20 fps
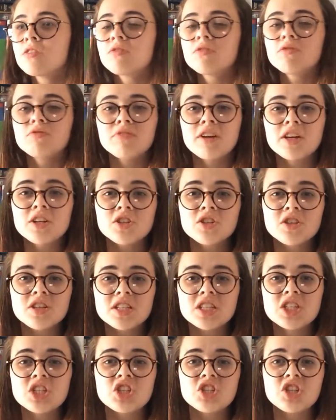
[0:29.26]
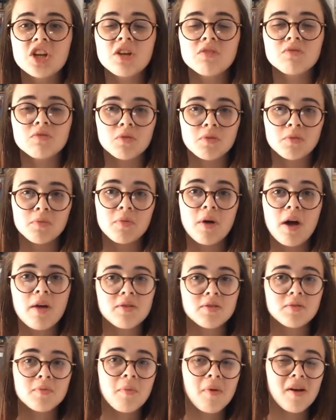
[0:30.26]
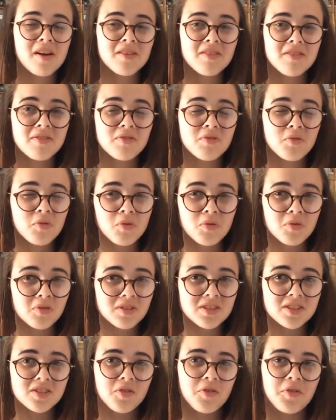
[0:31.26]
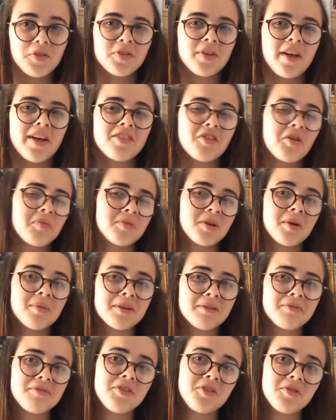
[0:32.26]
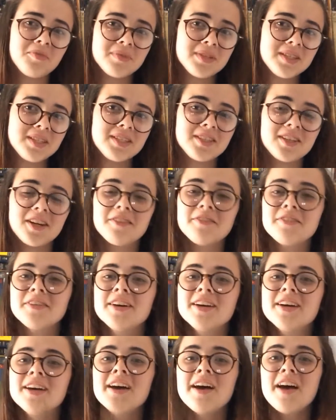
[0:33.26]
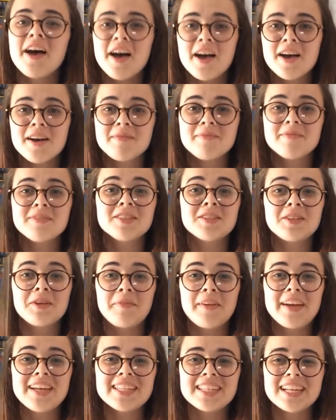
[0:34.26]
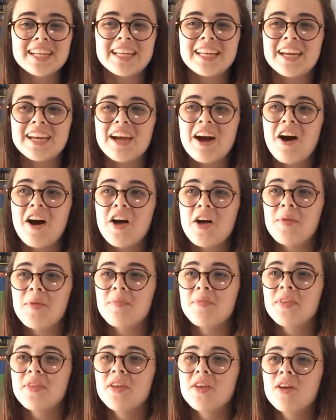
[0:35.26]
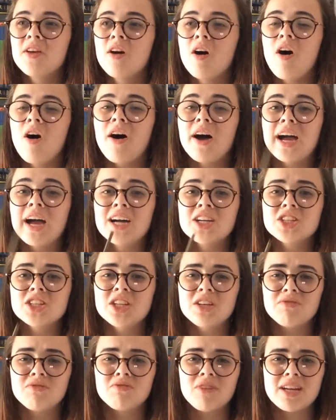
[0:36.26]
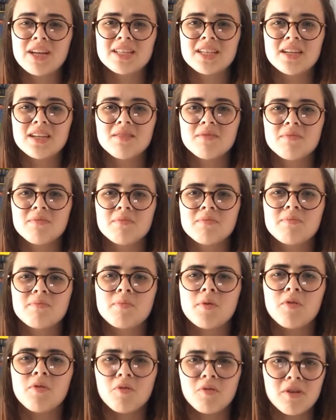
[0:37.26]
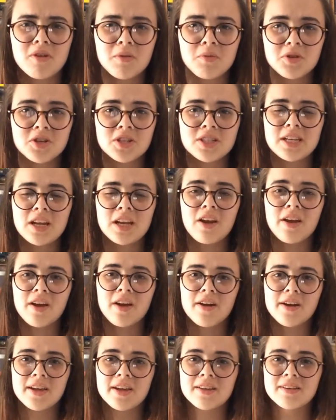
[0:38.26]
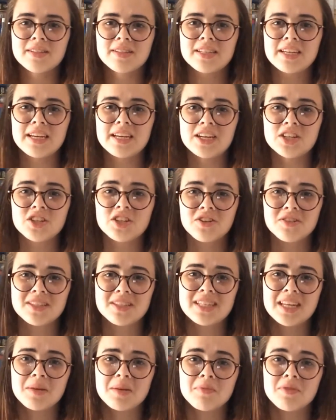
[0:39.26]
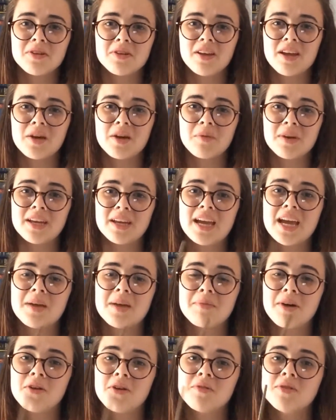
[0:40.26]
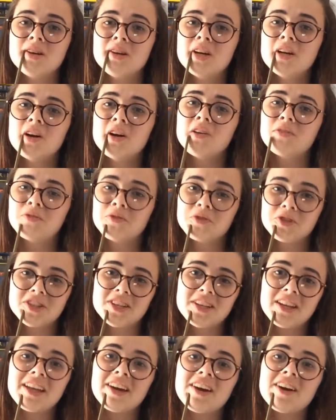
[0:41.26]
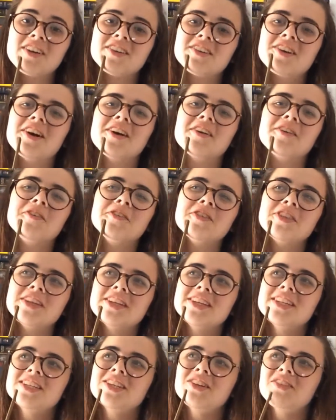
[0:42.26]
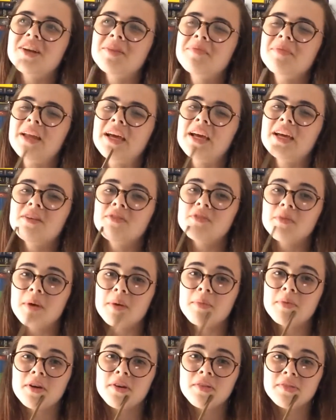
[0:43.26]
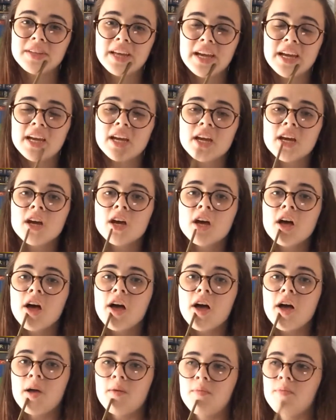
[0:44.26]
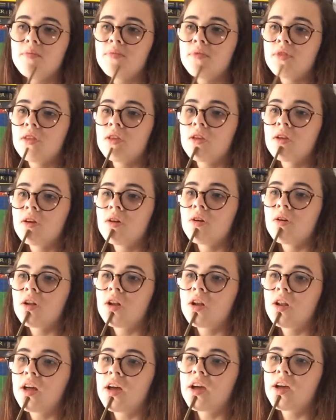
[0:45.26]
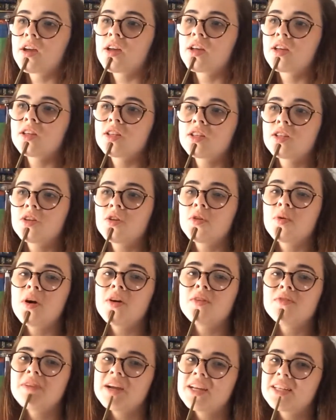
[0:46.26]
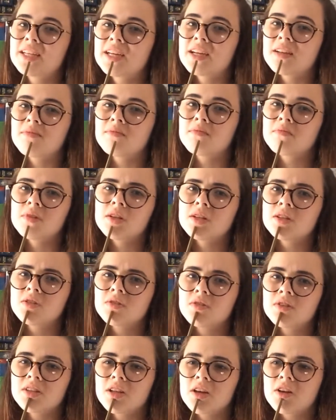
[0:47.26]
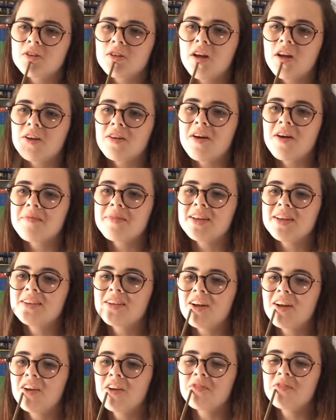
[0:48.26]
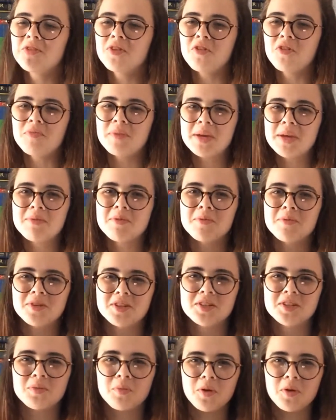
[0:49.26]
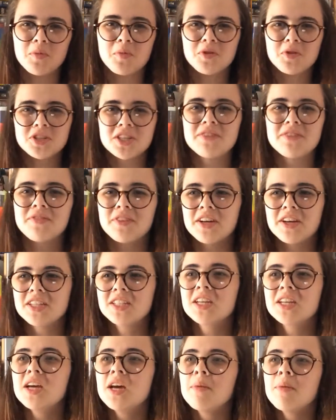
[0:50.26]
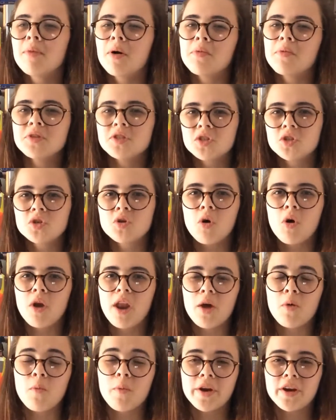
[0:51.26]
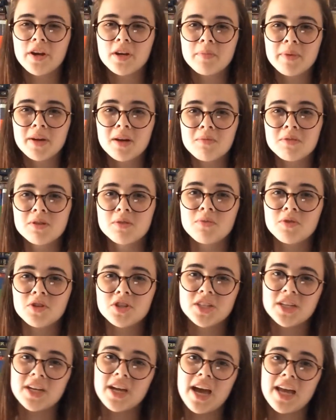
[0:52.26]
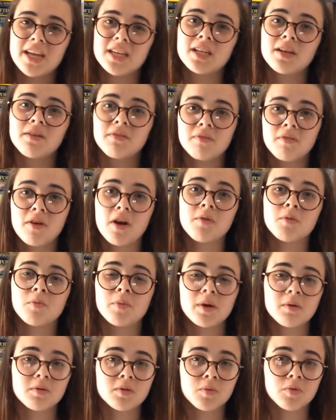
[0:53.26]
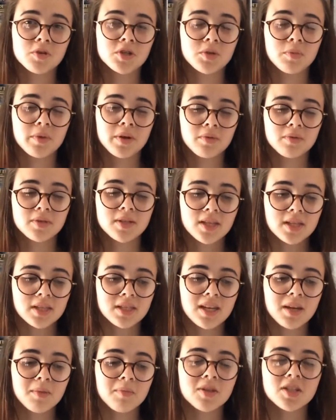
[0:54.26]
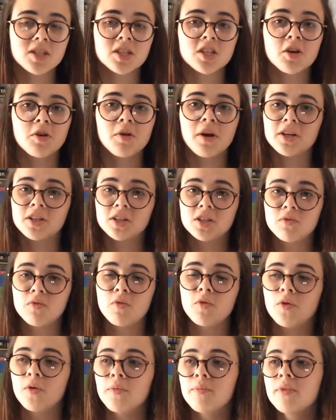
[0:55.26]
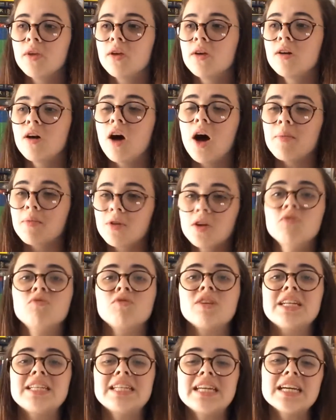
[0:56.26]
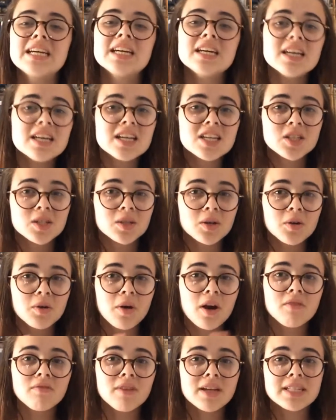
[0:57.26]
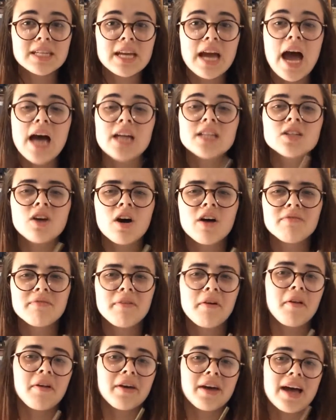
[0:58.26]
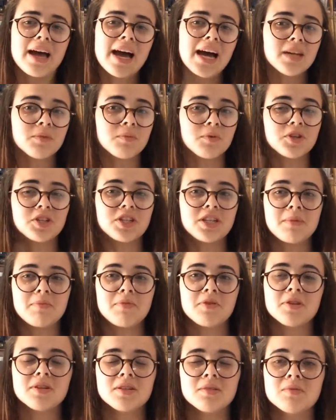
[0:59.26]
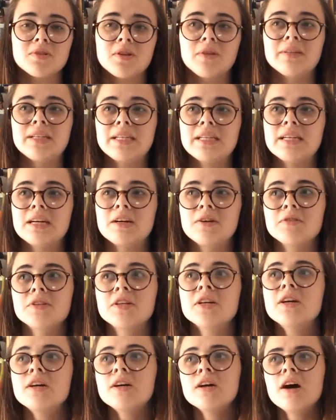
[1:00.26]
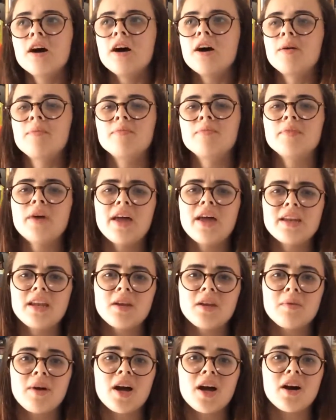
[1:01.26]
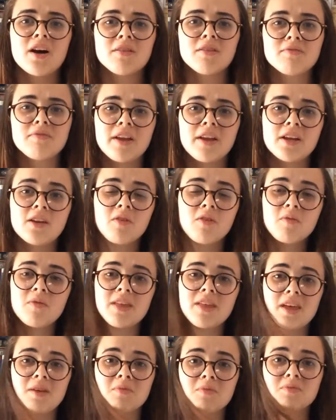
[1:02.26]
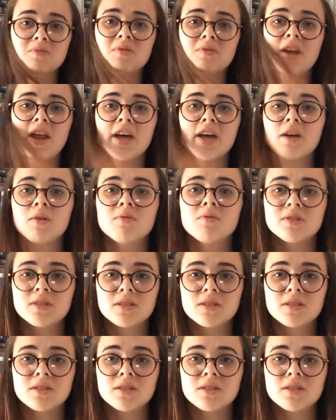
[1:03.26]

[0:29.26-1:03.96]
the franchise in general and my thoughts on like the upcoming films and stuff. So basically, I actually read it before I watched it. Like, I didn't actually go to the cinema like when it came out. Unfortunately, I got the screenplay for my birthday, so I read it as soon as I could. I mean, a lot of people would just want to watch it first, but I wasn't sure like when I'd be able to watch it and if I would be able to watch it when it was in the cinemas, so I just thought I'm gonna read it. So I read it and I felt like I had watched it because it was so detailed. And anyway, I fell in love with it. It